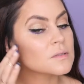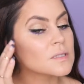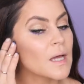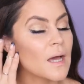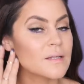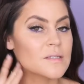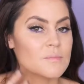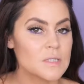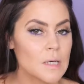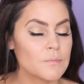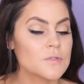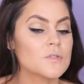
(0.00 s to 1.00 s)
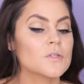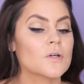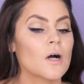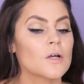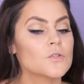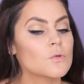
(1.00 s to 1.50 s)
to add some depth to the
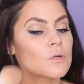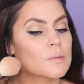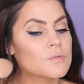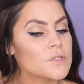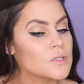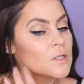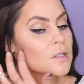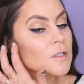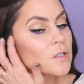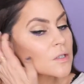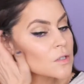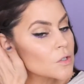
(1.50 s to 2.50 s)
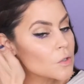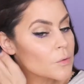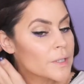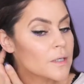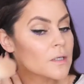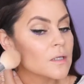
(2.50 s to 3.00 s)
contour, I'm just kind of go
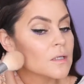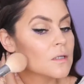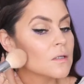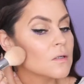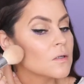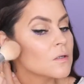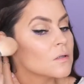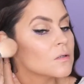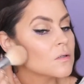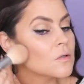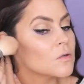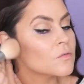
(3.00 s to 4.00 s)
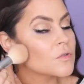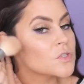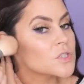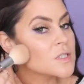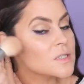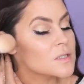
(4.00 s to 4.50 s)
going over
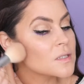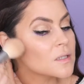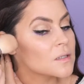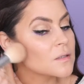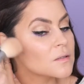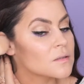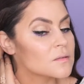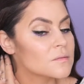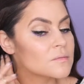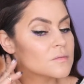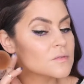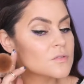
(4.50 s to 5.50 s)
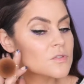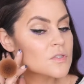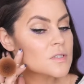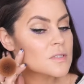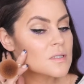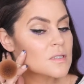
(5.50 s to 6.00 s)
just the,
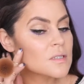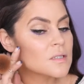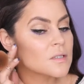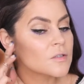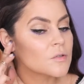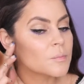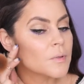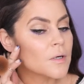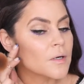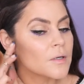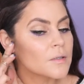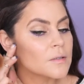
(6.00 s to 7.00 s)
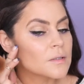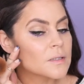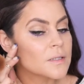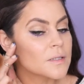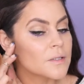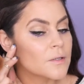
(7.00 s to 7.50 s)
just the inner part
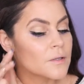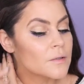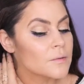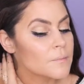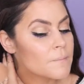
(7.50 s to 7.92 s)
here.